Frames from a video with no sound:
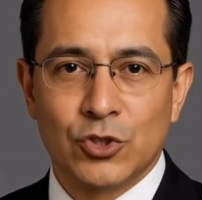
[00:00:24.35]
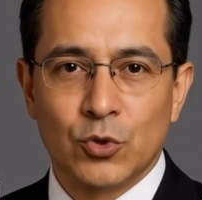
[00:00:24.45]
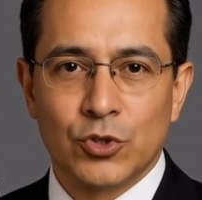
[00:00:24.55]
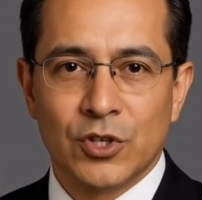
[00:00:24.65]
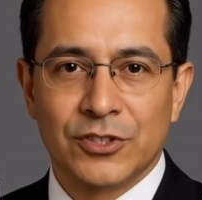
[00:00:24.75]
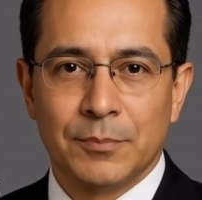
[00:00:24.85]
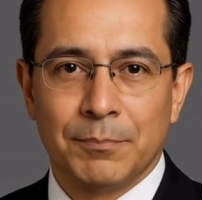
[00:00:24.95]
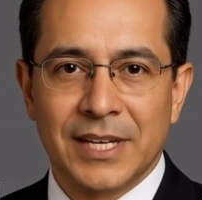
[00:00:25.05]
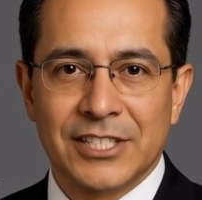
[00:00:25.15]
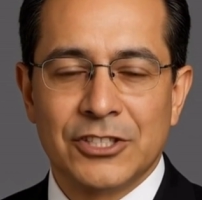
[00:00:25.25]
you'll learn the
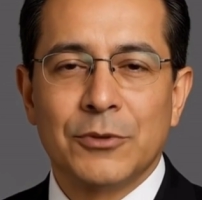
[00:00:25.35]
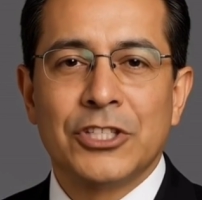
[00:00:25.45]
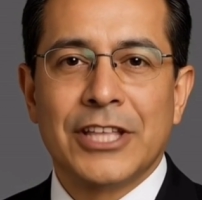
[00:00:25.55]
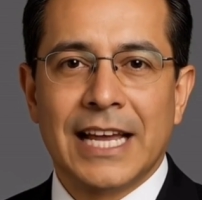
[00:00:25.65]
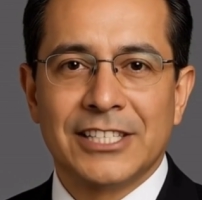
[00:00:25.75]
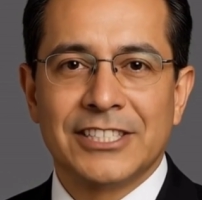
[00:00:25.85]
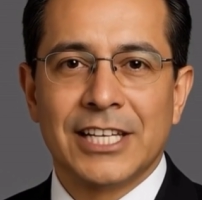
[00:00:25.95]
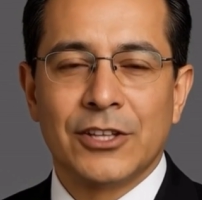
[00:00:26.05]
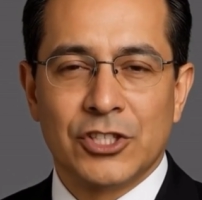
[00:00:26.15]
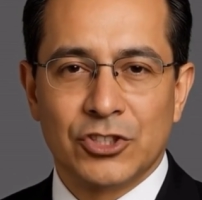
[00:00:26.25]
biggest mistakes
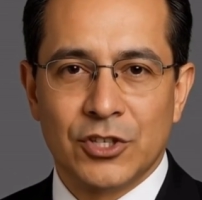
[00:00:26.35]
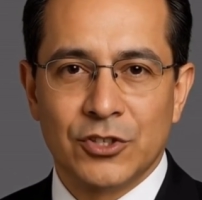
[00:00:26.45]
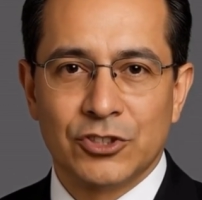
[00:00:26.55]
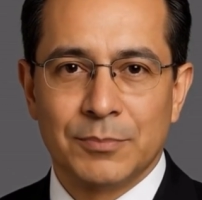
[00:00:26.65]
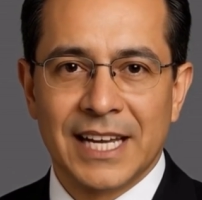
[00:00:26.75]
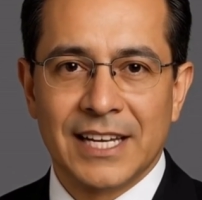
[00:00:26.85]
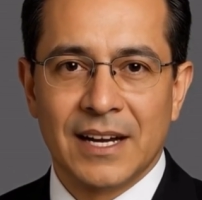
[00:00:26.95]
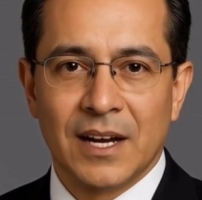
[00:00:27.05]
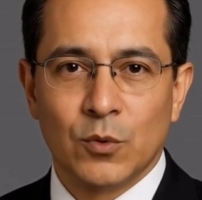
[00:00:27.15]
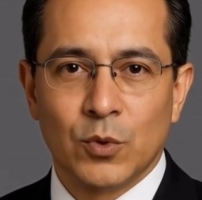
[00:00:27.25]
English learners make
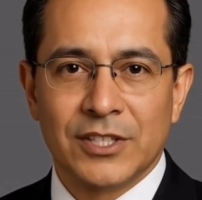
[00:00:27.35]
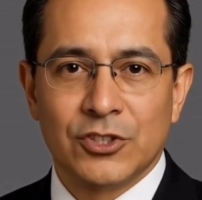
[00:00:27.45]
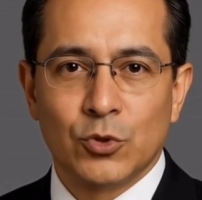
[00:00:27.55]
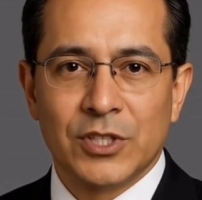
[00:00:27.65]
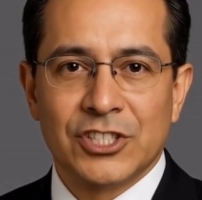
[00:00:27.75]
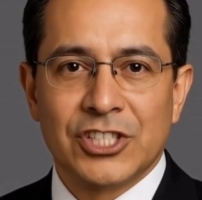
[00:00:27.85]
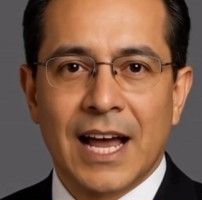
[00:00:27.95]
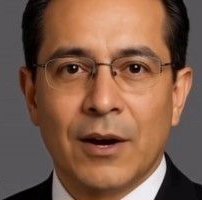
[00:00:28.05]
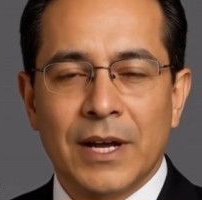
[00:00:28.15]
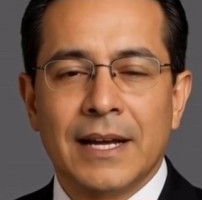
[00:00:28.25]
when doing
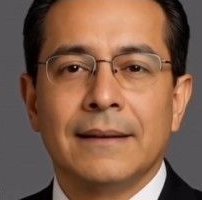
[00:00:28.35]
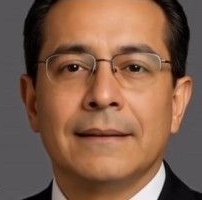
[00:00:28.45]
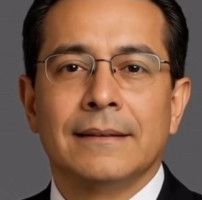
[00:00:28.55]
shadowing.